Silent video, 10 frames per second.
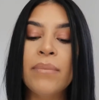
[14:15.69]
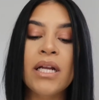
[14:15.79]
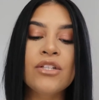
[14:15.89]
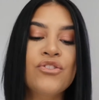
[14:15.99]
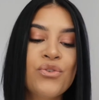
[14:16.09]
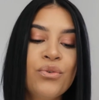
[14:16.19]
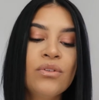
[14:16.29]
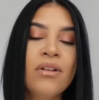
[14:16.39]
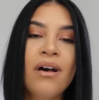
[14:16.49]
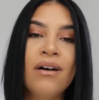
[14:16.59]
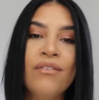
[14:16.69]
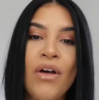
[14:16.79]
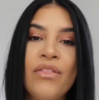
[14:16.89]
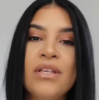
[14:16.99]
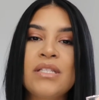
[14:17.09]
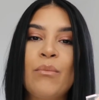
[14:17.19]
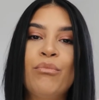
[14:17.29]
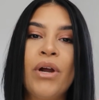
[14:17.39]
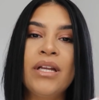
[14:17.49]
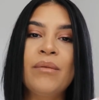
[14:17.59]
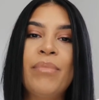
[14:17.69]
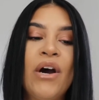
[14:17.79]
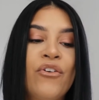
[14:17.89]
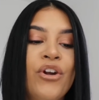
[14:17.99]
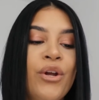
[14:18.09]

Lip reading: But I do love this brightening powder.